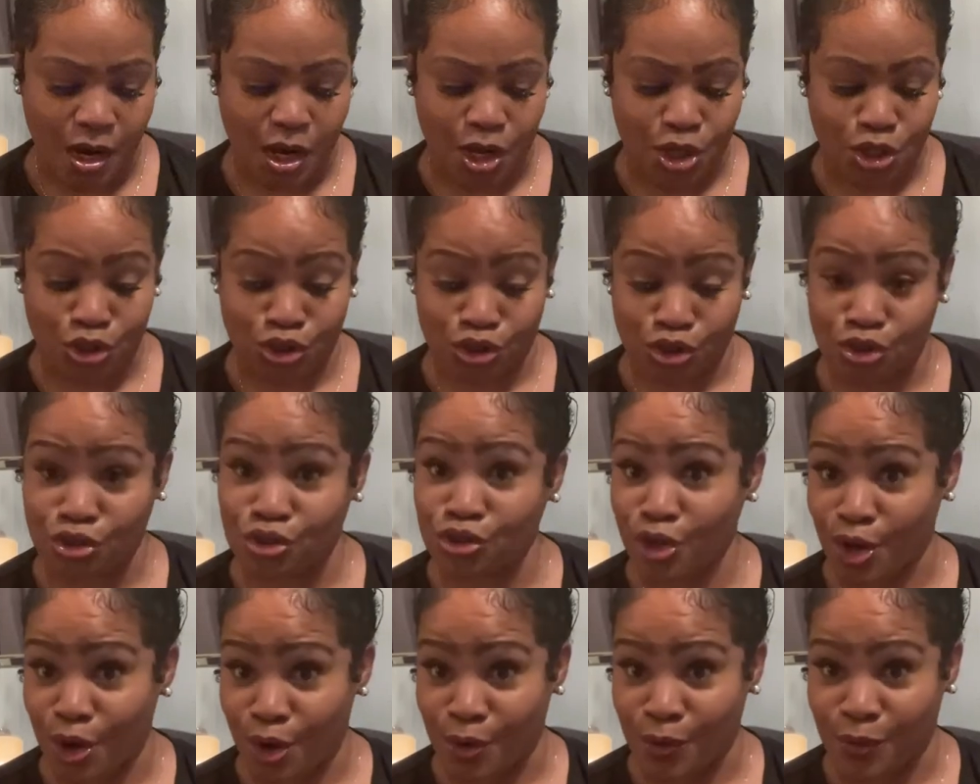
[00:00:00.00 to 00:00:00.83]

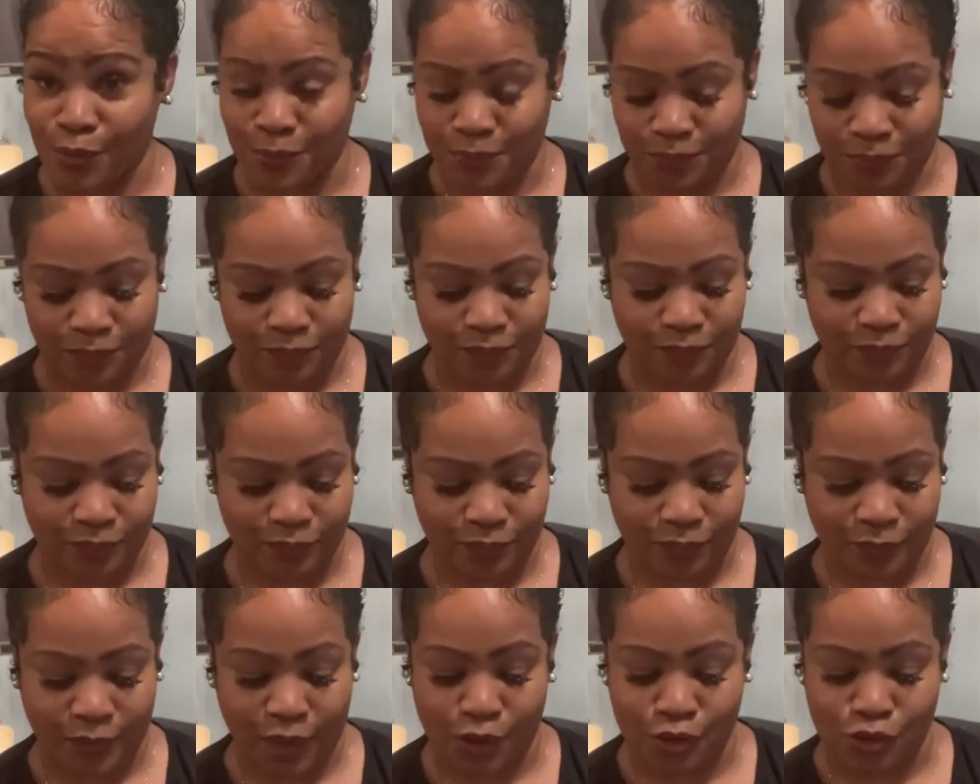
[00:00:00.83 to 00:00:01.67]
So,
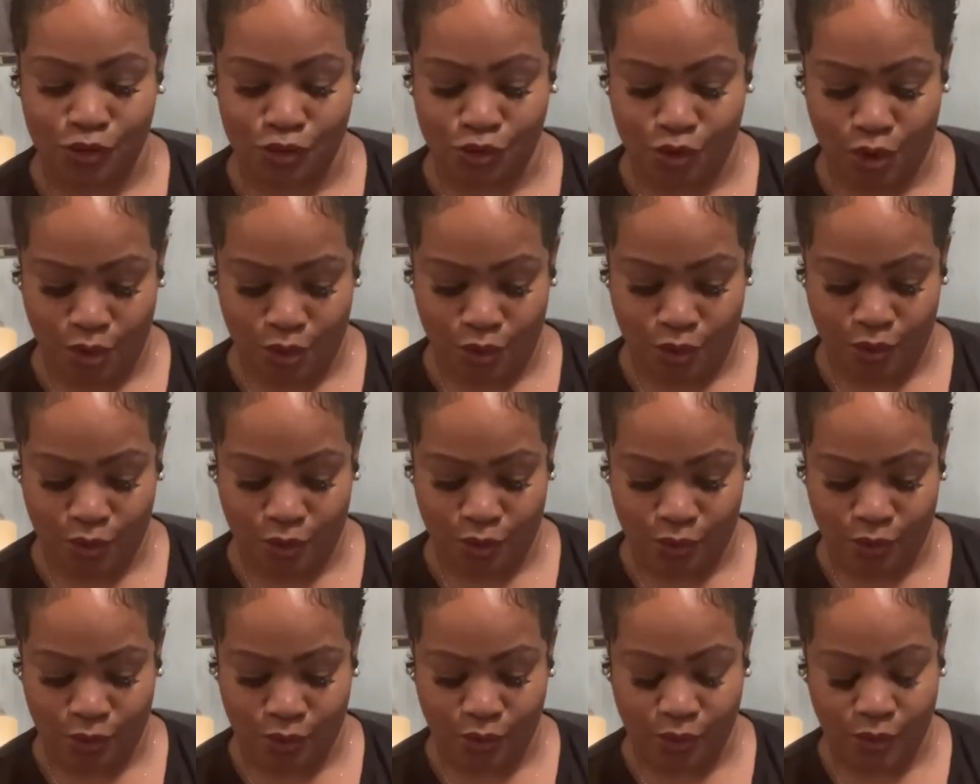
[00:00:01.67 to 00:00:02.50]
y'all,
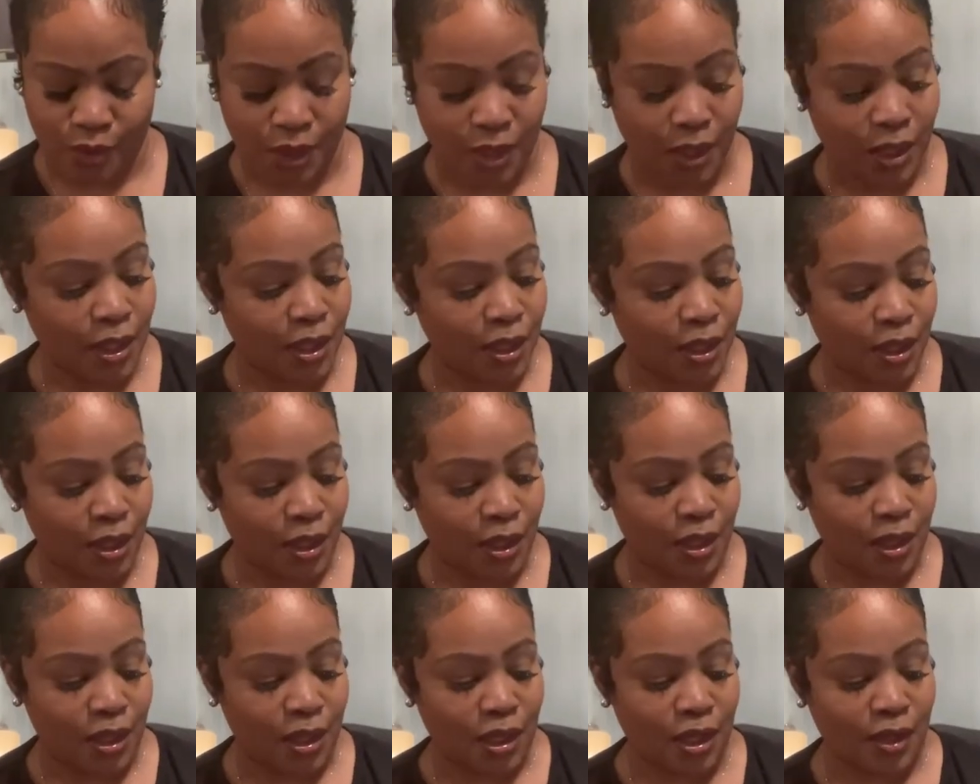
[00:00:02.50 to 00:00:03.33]

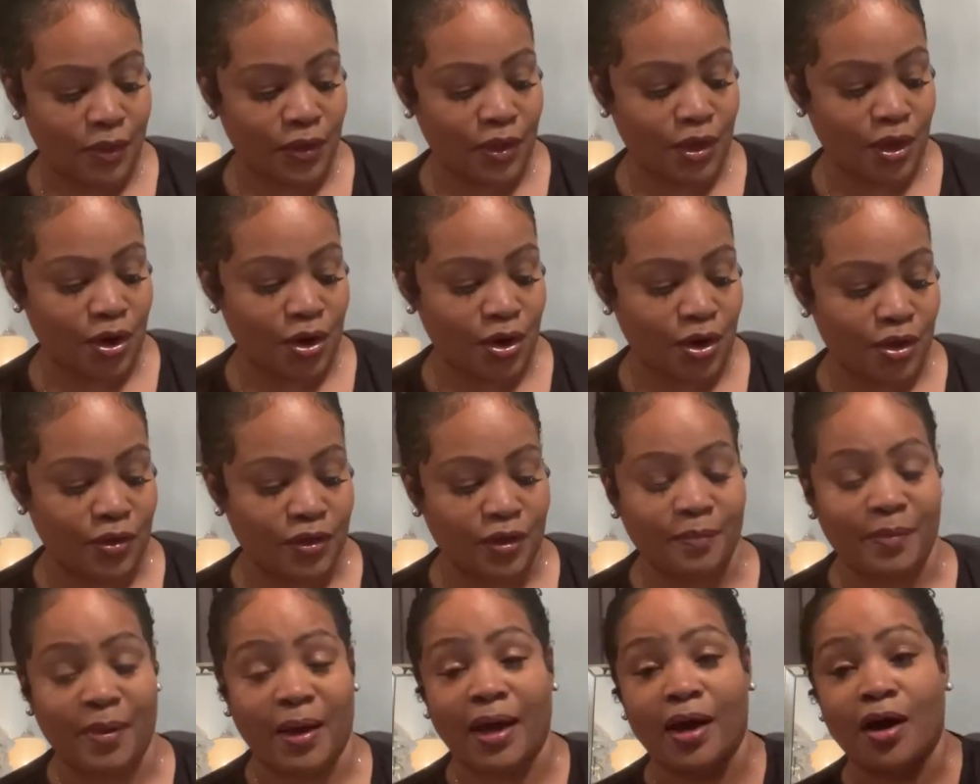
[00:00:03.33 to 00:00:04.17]
here they are. They're
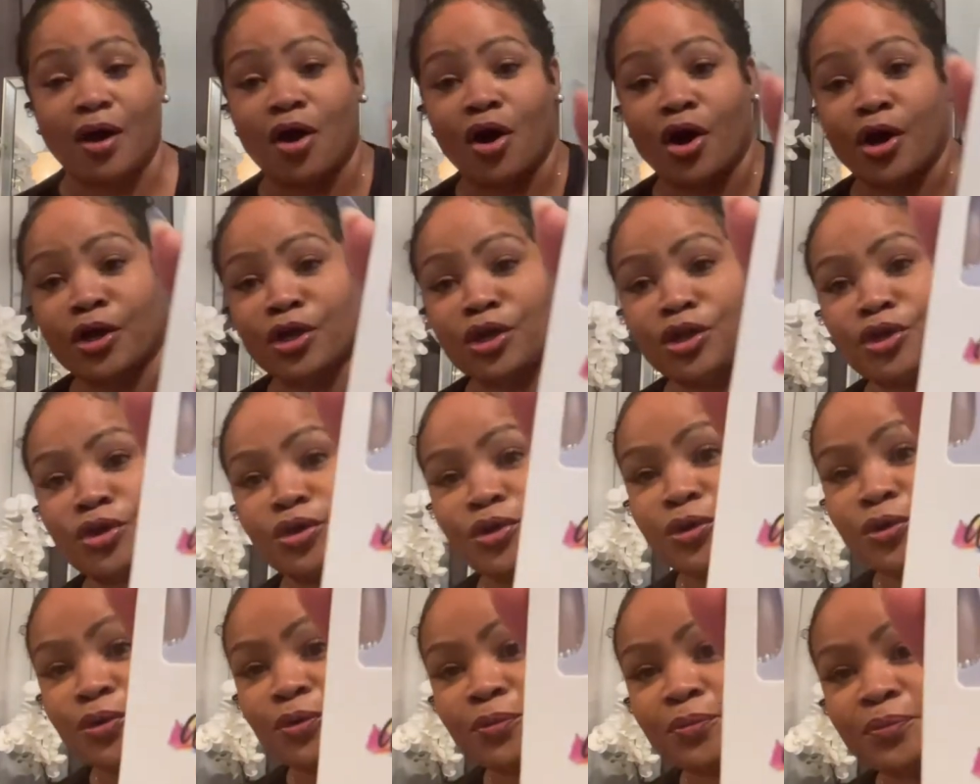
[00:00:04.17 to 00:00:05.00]
by Art
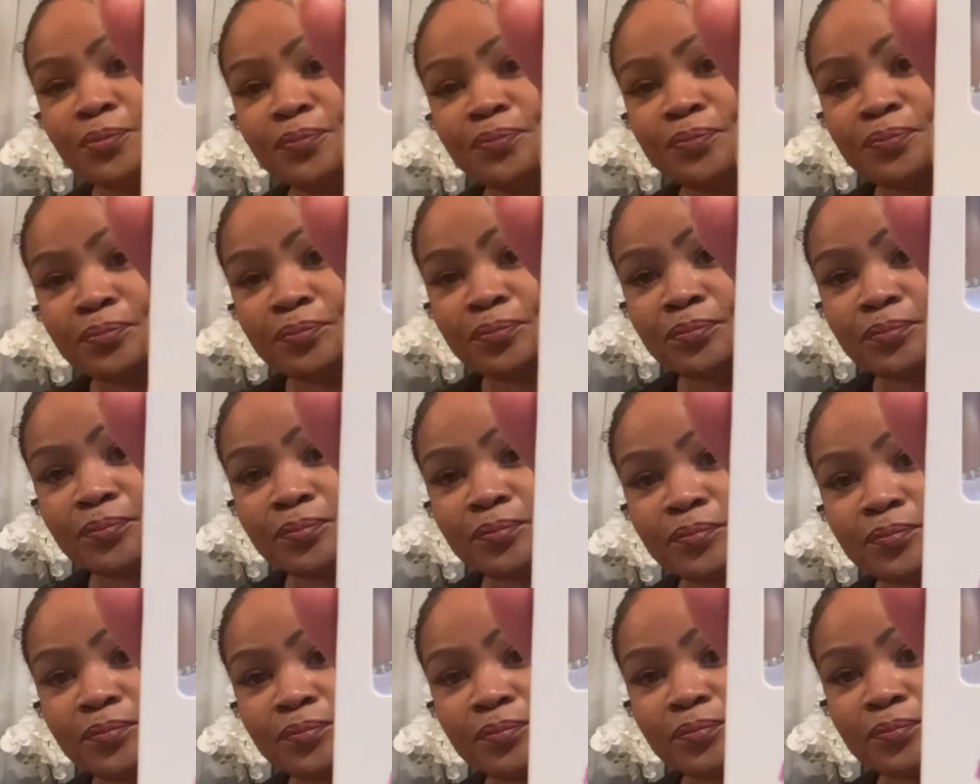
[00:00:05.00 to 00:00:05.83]
Q
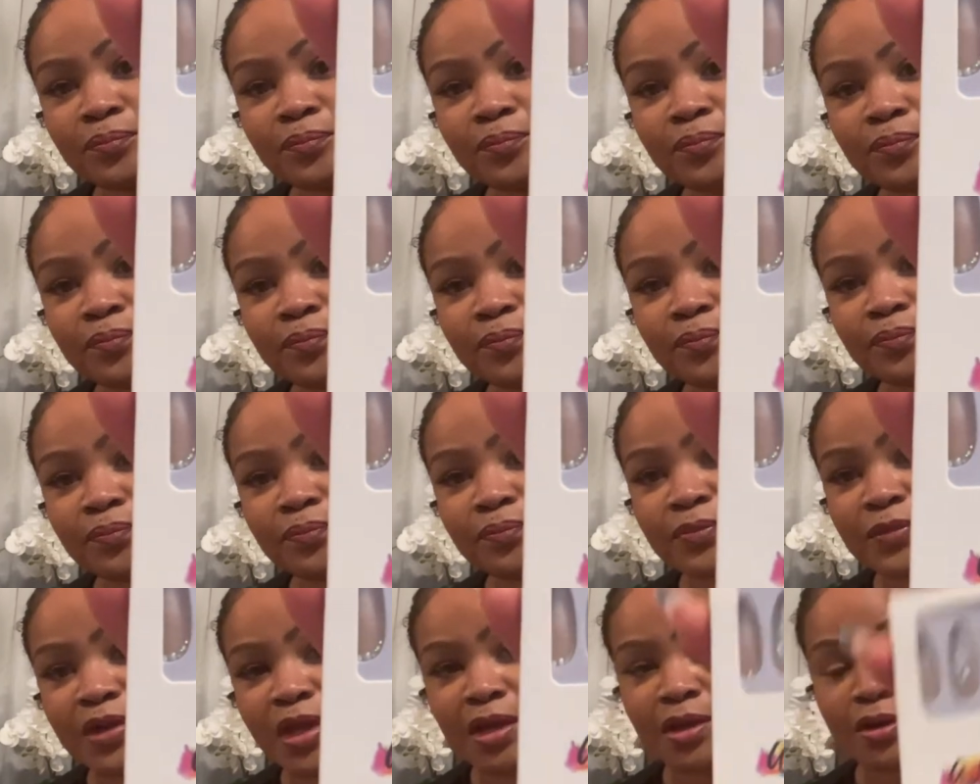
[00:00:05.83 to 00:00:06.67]

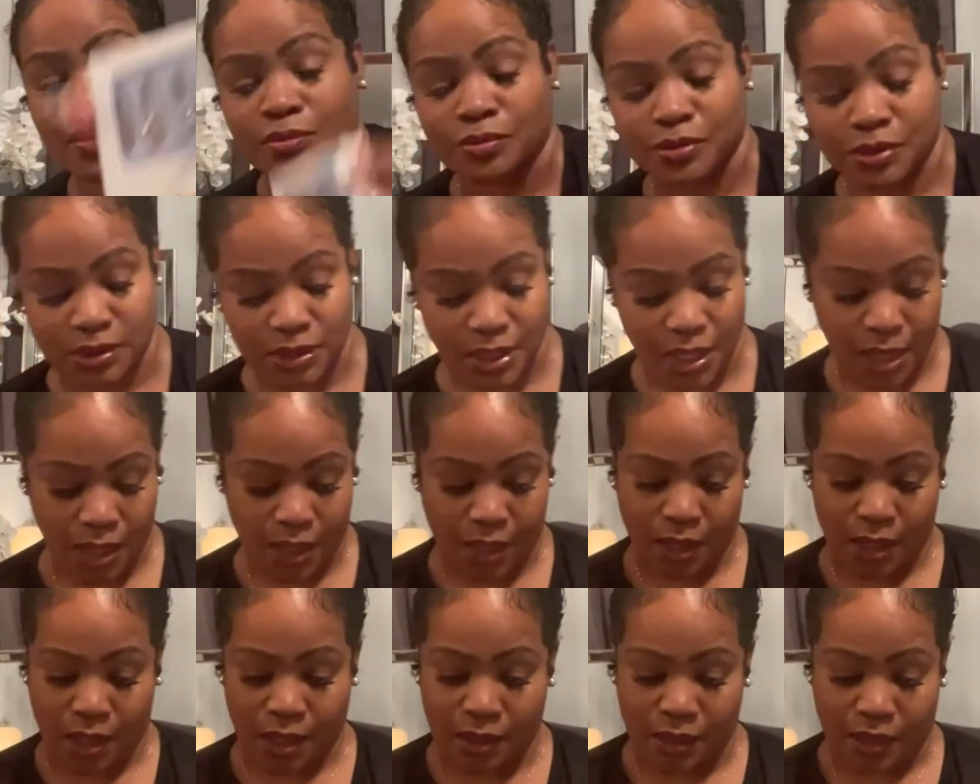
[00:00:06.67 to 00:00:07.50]
Nails.
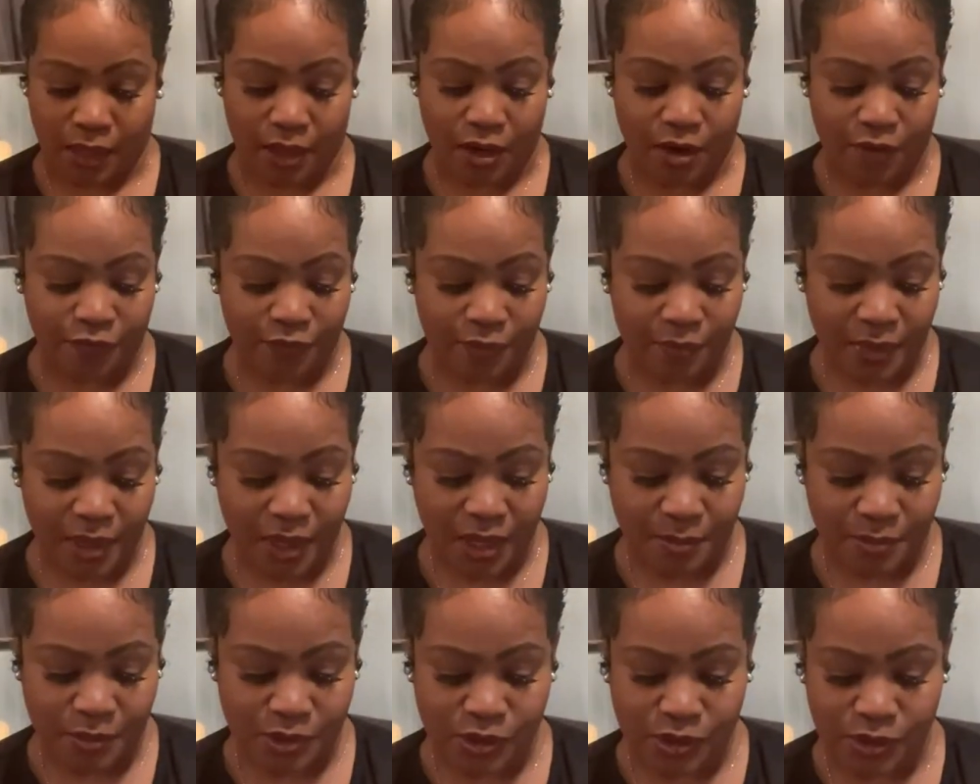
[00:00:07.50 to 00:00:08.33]
They are from
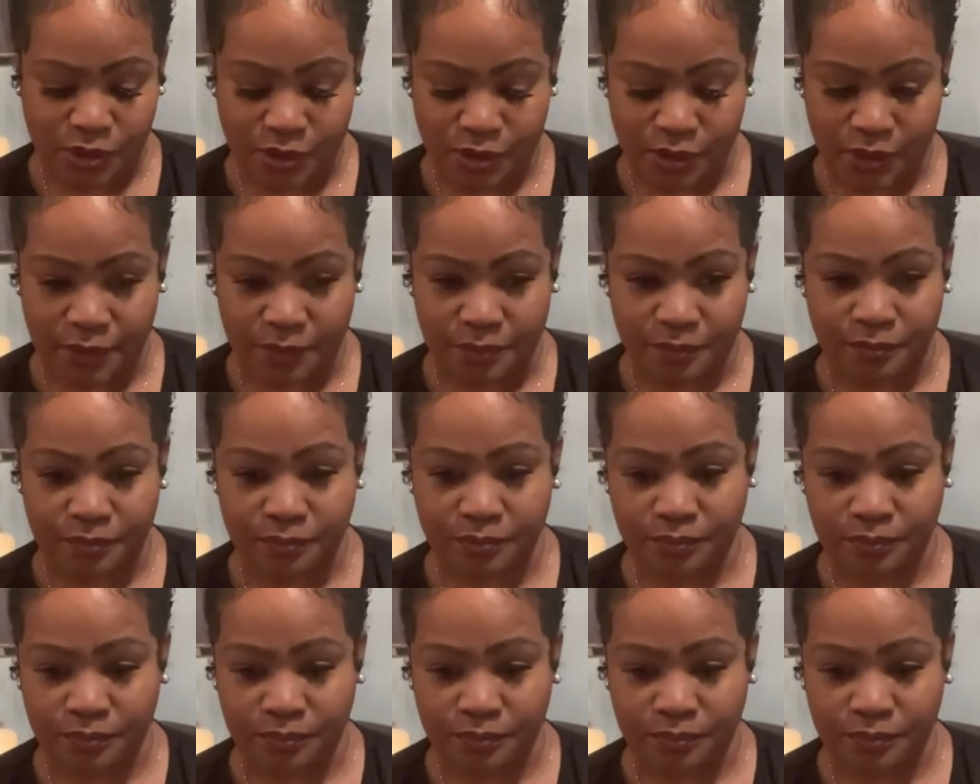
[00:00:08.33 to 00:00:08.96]
Amazon.